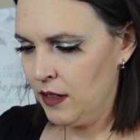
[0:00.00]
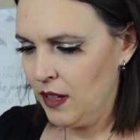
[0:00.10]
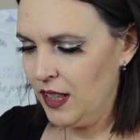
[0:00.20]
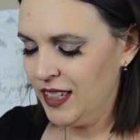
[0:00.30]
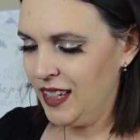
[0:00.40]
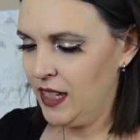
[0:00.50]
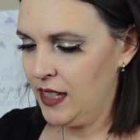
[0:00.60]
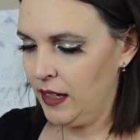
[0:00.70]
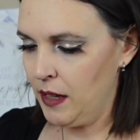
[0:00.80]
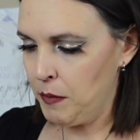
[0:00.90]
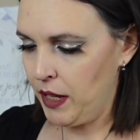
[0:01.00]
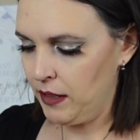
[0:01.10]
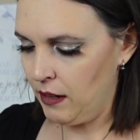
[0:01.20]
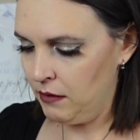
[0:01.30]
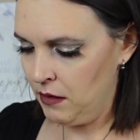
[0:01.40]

It looks like it's sticking back down.